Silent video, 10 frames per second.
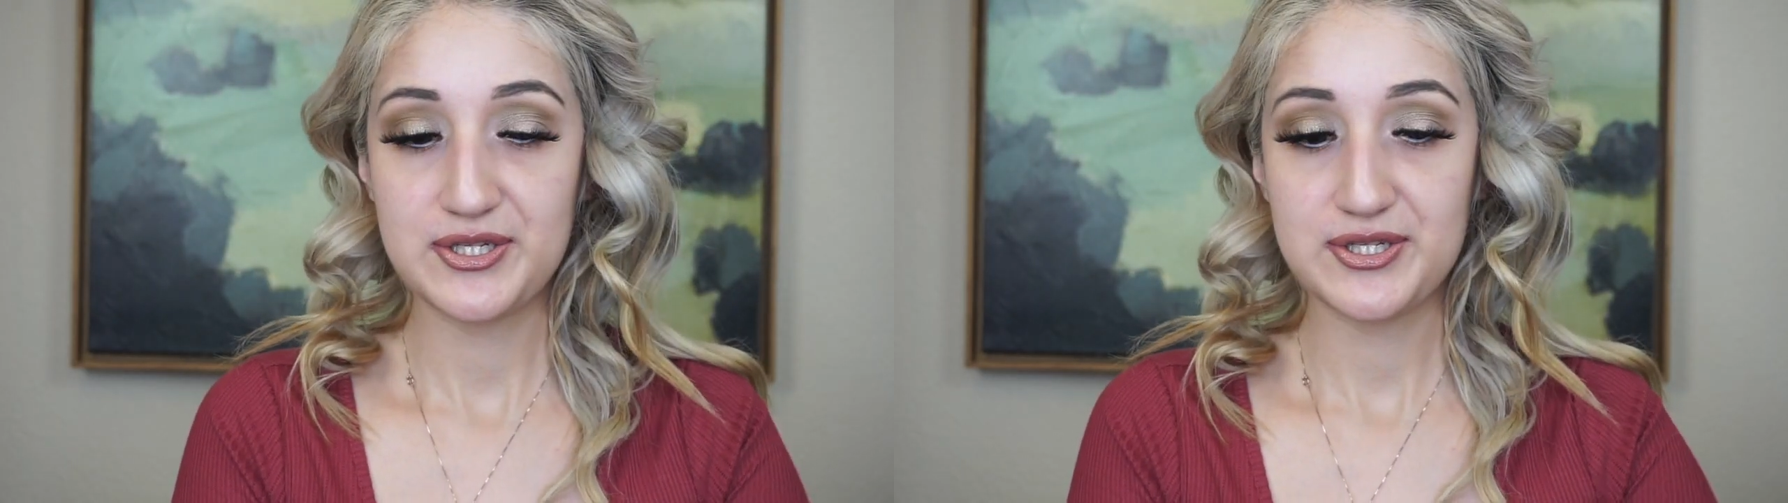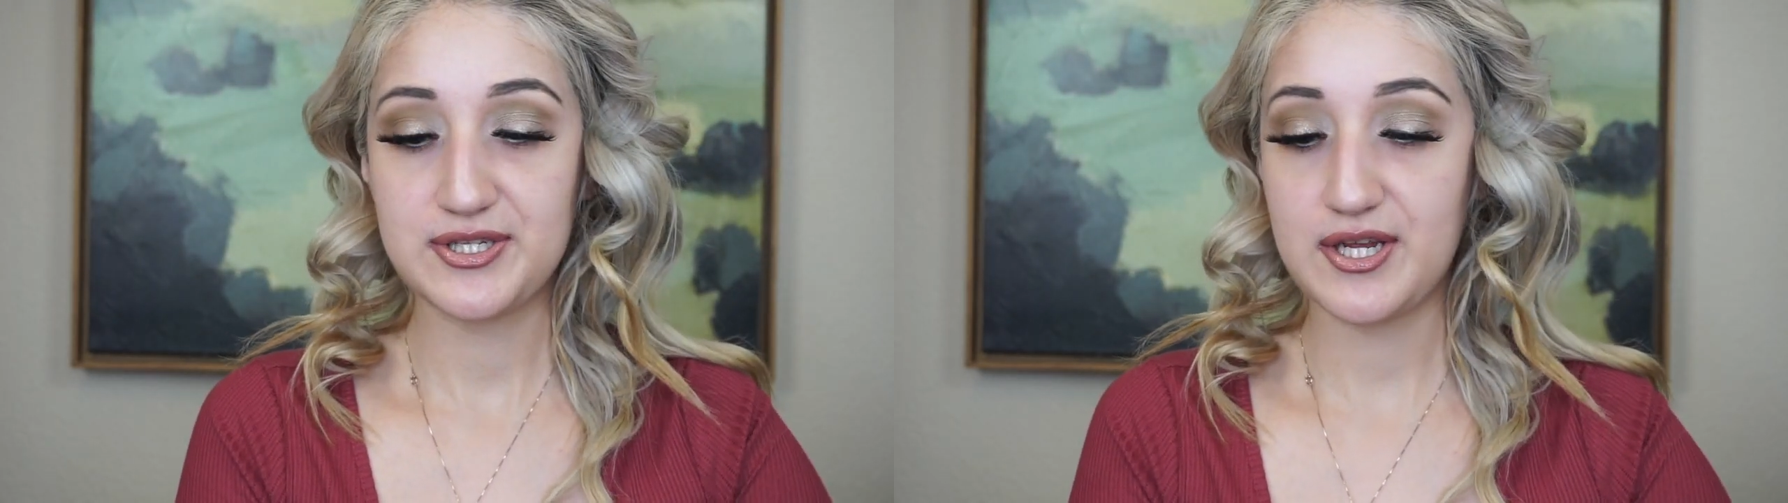
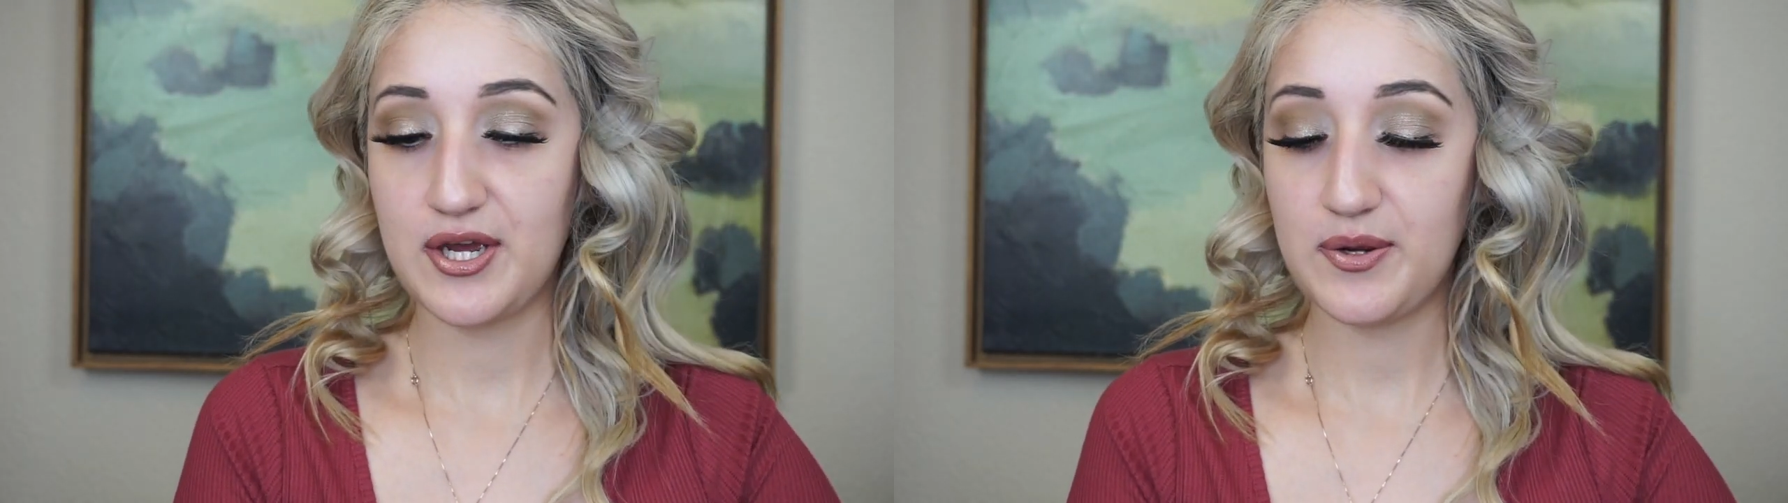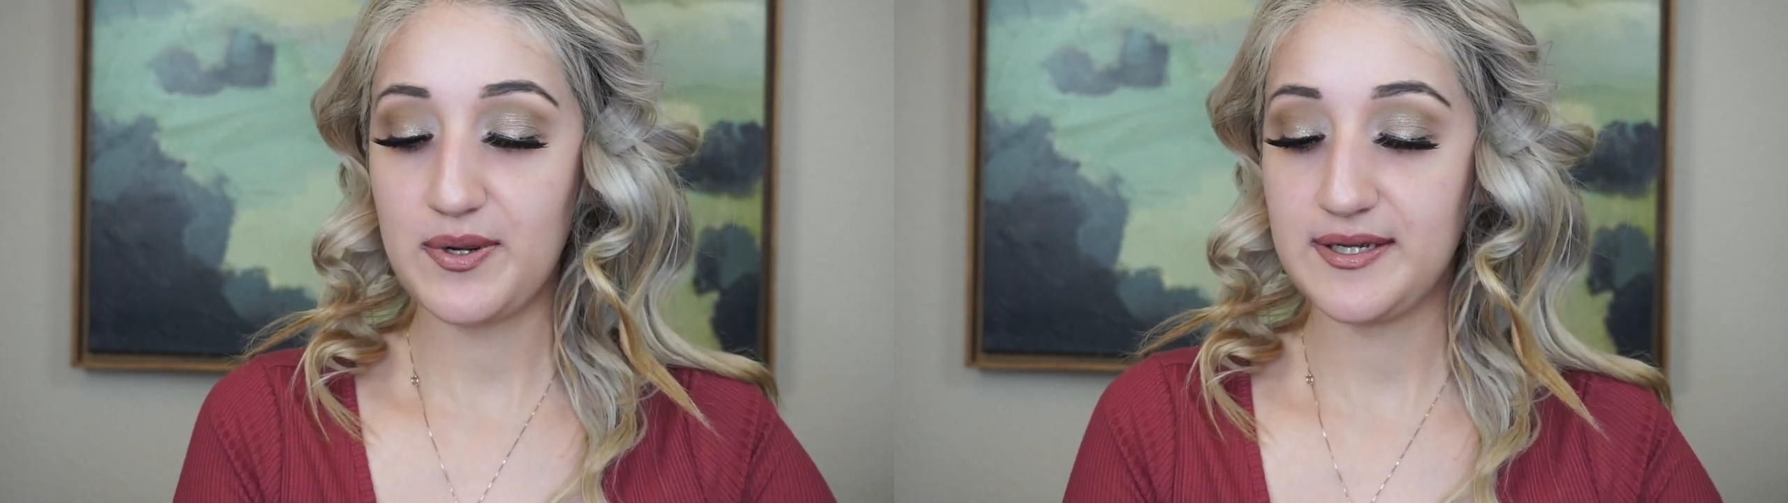
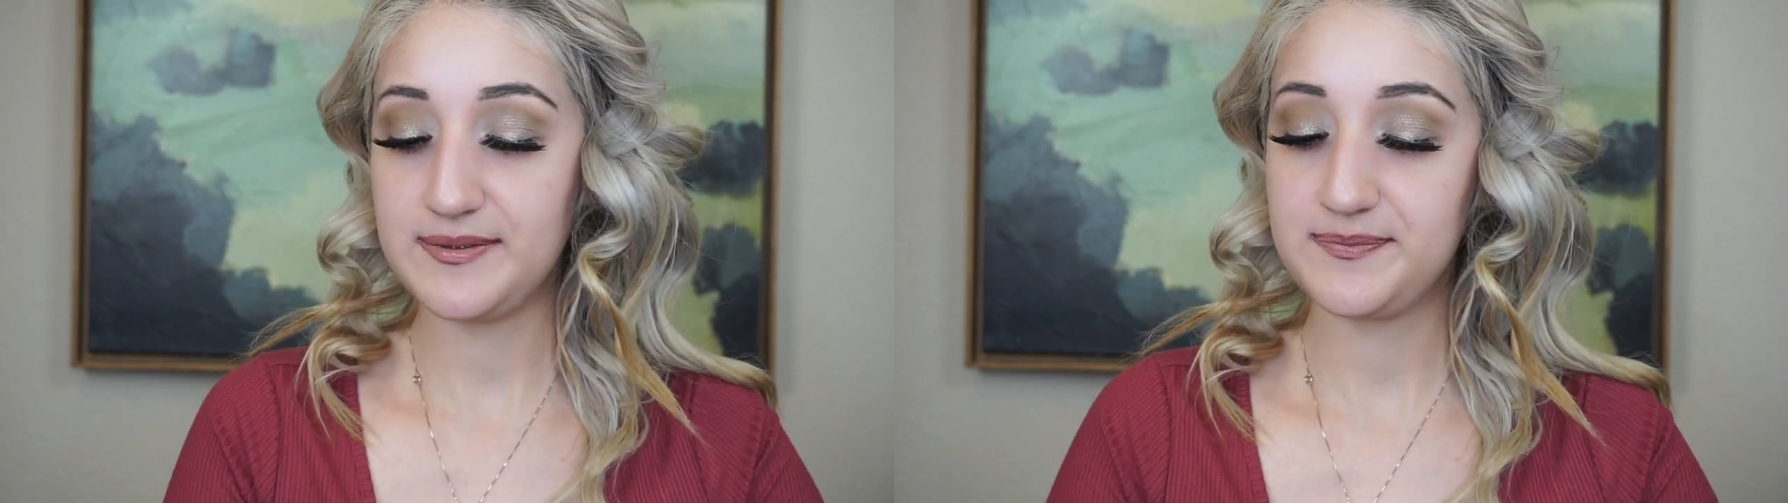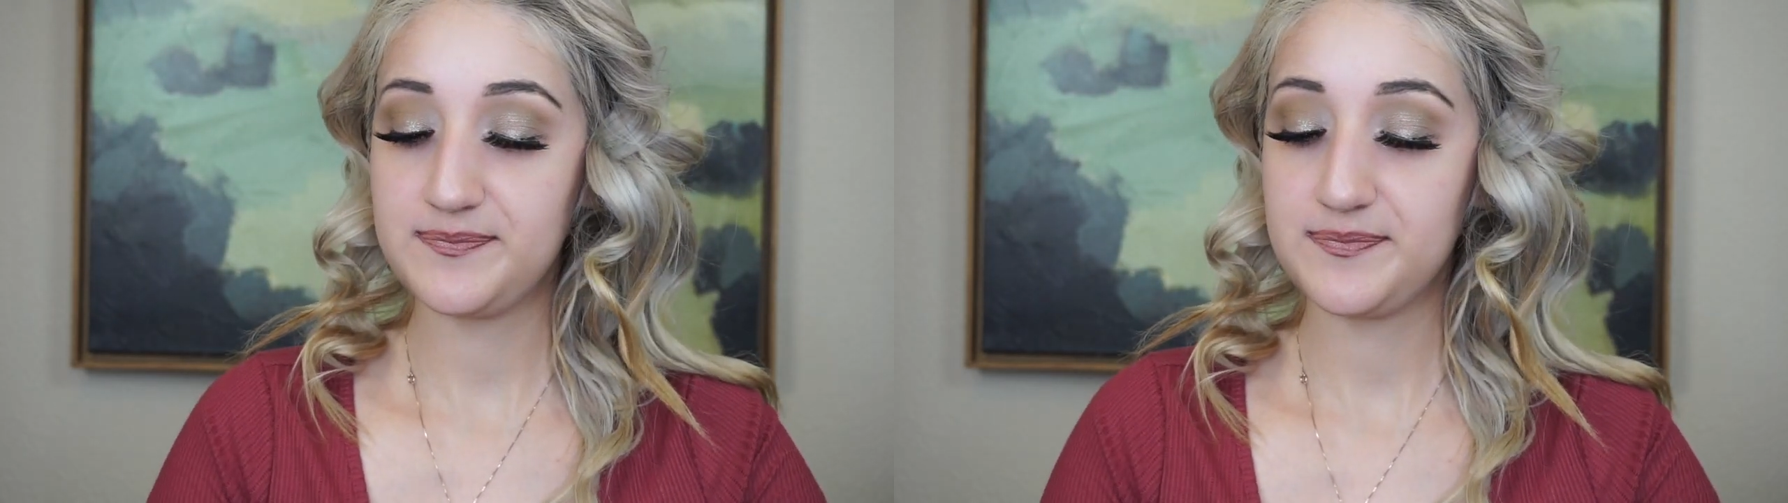So
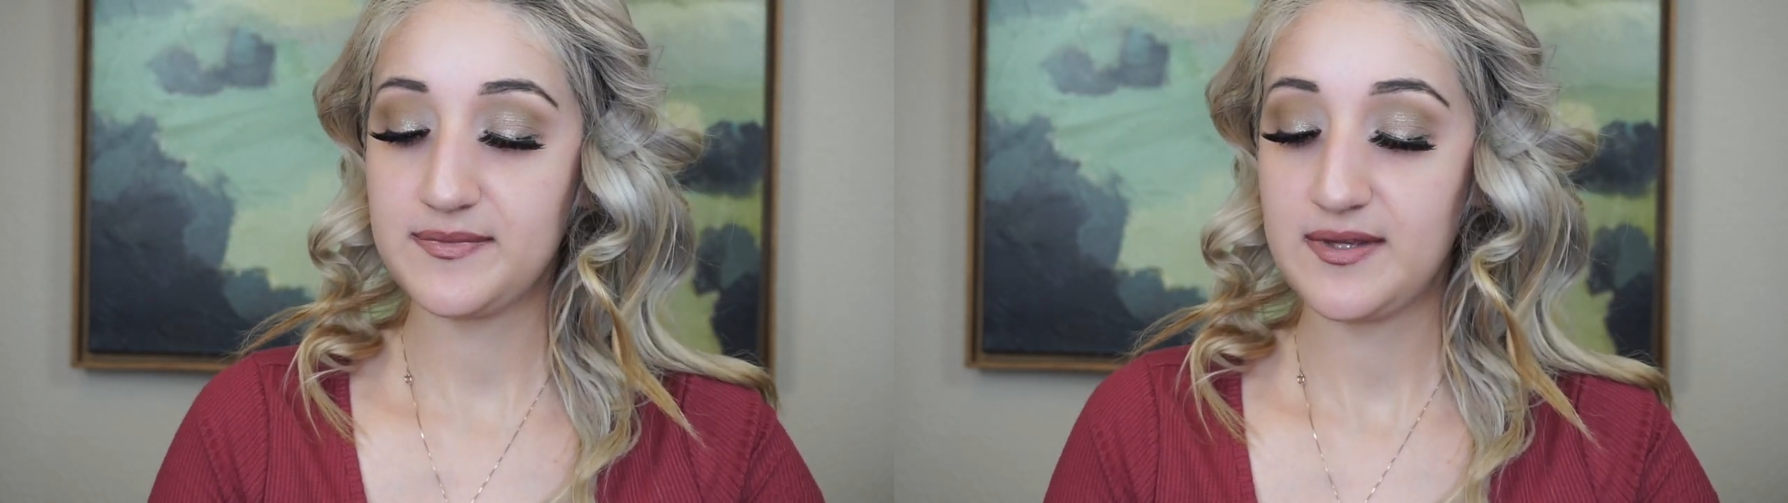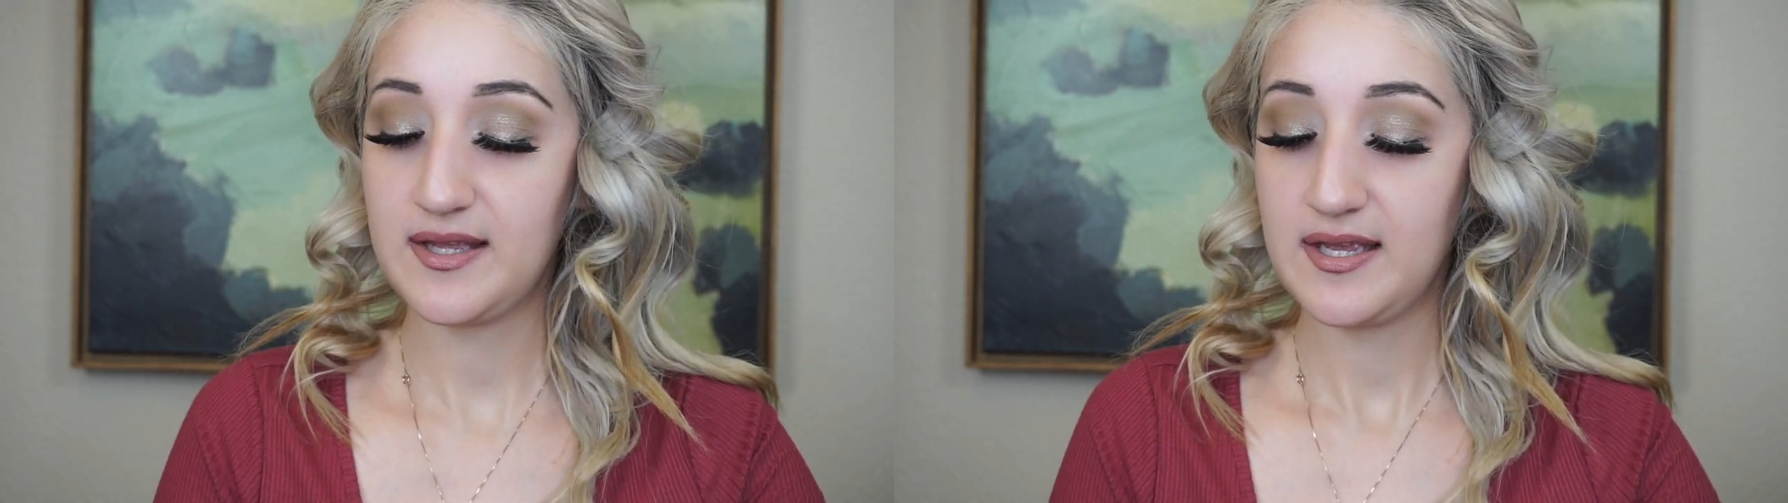
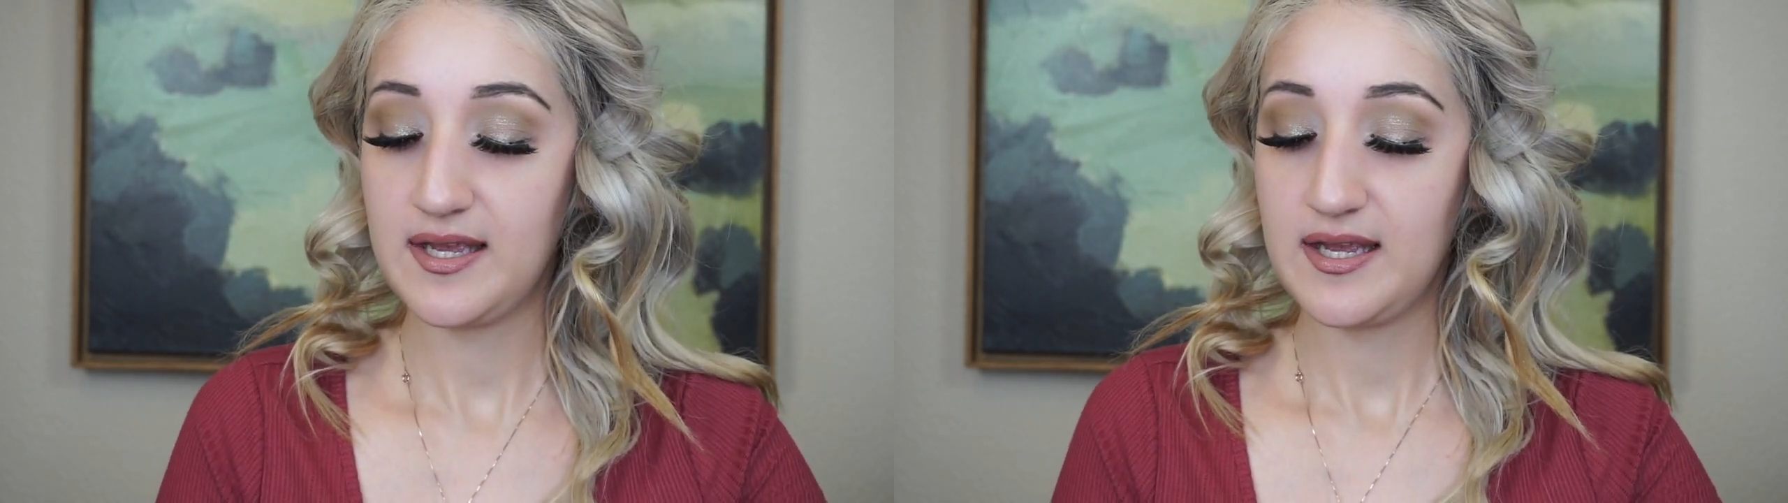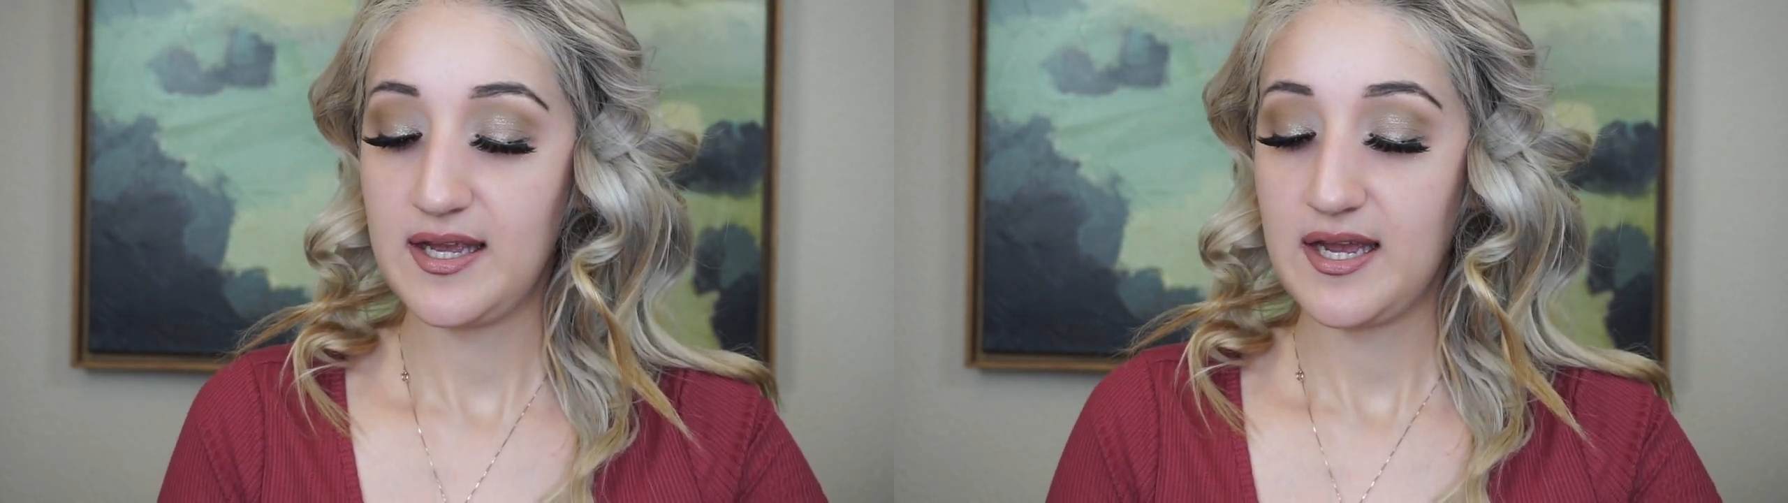
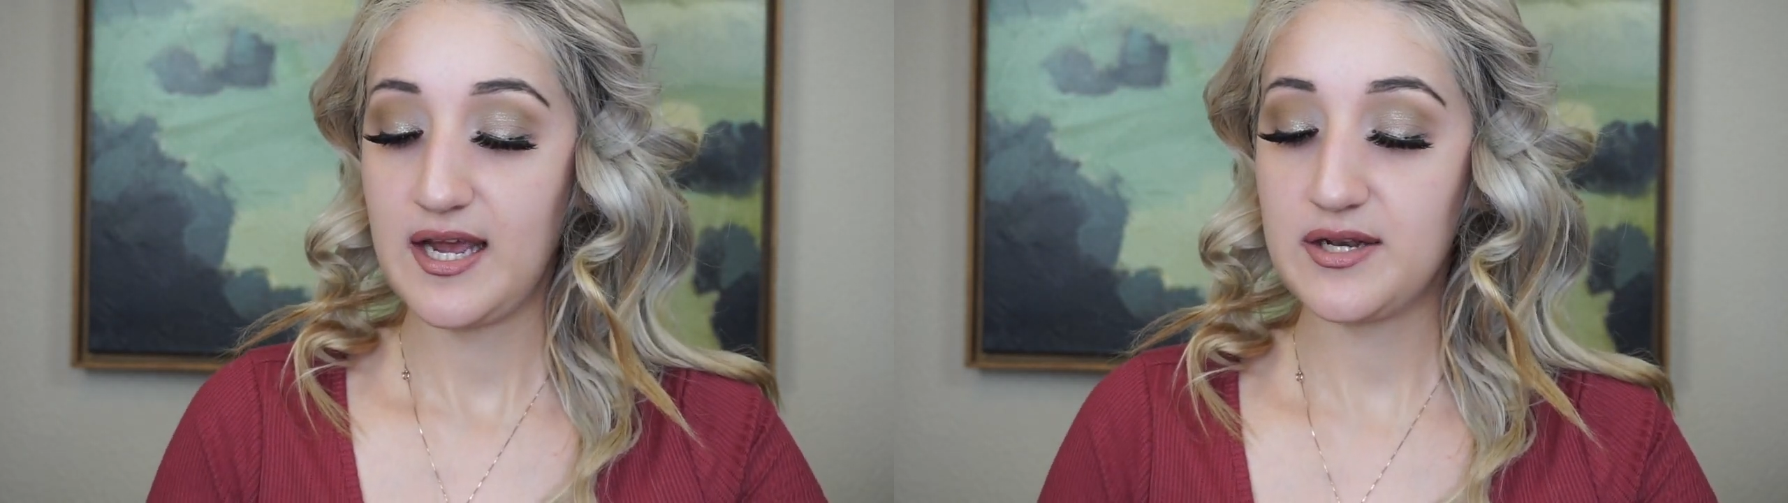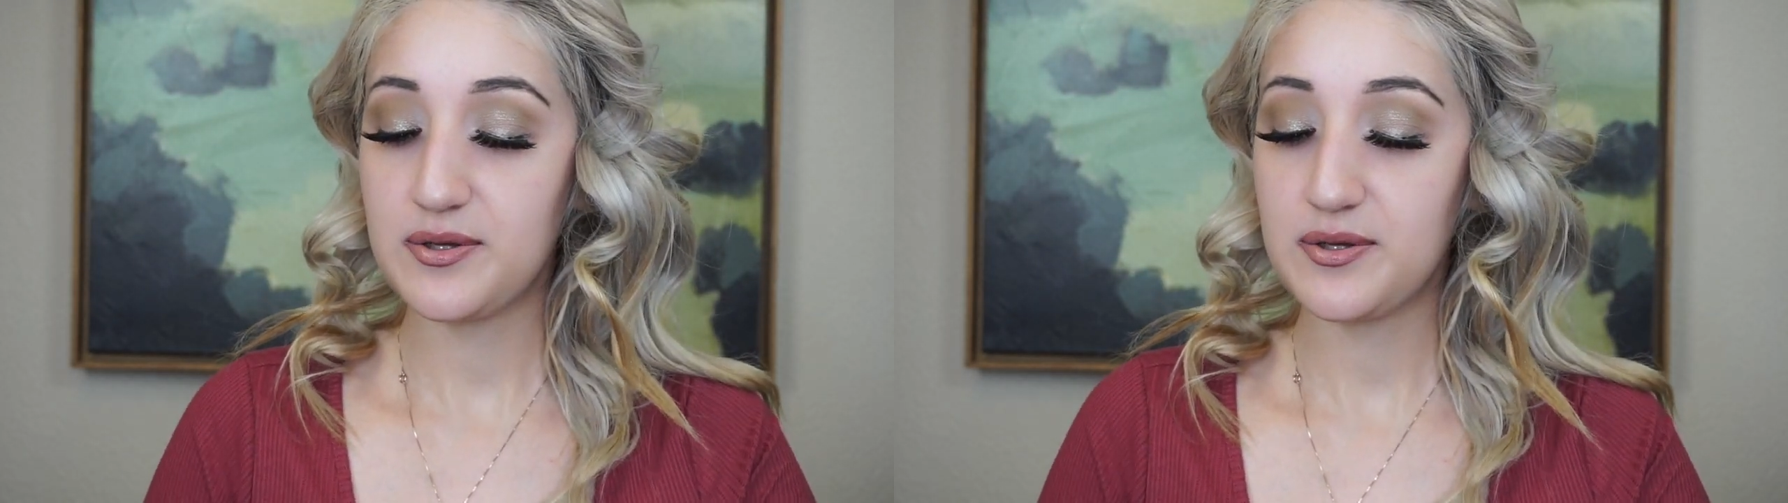I